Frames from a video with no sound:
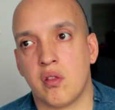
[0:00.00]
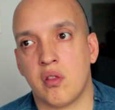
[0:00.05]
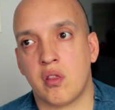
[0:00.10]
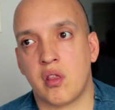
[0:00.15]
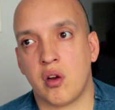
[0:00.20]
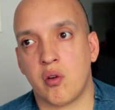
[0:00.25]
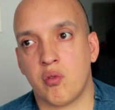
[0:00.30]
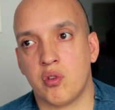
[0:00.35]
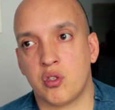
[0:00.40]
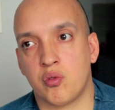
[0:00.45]

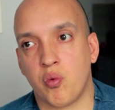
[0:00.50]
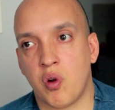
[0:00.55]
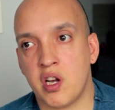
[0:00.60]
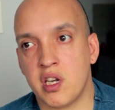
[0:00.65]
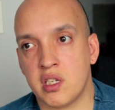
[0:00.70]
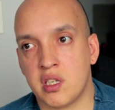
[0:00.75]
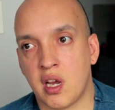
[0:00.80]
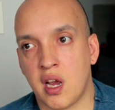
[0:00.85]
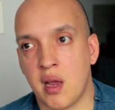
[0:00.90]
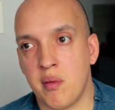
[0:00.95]
There was
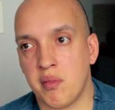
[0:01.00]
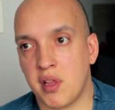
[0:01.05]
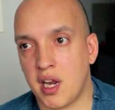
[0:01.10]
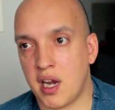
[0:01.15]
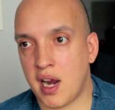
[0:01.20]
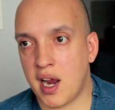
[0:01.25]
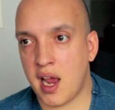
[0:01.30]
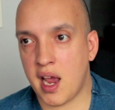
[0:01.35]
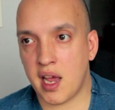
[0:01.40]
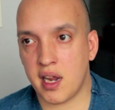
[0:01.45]
one time
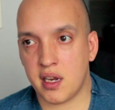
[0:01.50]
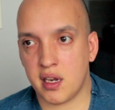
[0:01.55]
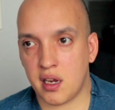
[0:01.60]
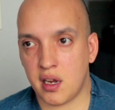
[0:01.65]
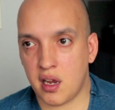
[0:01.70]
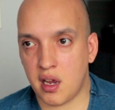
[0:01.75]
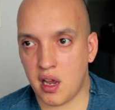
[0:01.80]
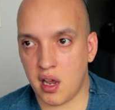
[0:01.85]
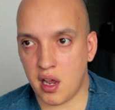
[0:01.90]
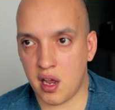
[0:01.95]
that I had
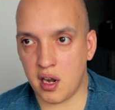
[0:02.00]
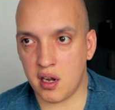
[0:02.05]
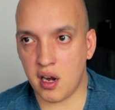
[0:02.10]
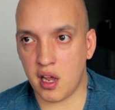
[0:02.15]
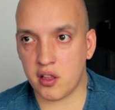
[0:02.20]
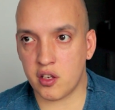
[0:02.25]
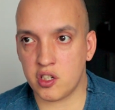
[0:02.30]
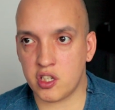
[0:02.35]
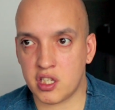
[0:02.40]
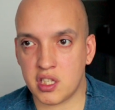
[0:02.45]

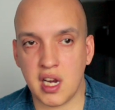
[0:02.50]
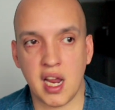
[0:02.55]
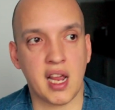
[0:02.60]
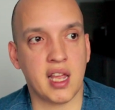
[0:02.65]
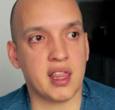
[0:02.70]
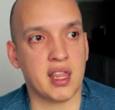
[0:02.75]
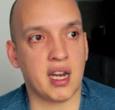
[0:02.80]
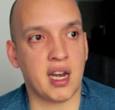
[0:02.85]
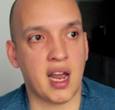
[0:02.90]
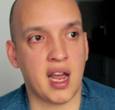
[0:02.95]
another
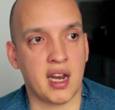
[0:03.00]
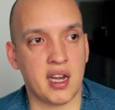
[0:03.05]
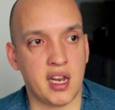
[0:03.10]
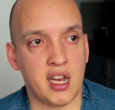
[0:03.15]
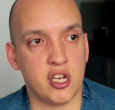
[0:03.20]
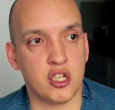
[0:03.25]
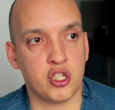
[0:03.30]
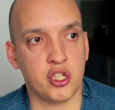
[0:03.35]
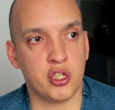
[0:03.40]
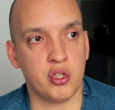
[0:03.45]
snake that had
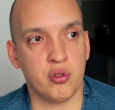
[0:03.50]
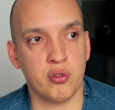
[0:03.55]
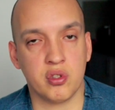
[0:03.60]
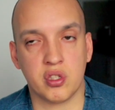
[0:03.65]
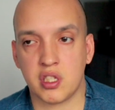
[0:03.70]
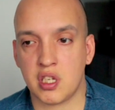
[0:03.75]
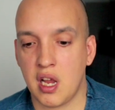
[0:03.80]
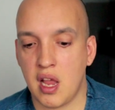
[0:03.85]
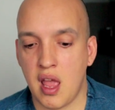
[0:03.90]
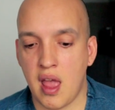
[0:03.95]

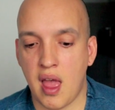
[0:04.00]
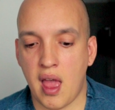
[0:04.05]
issues.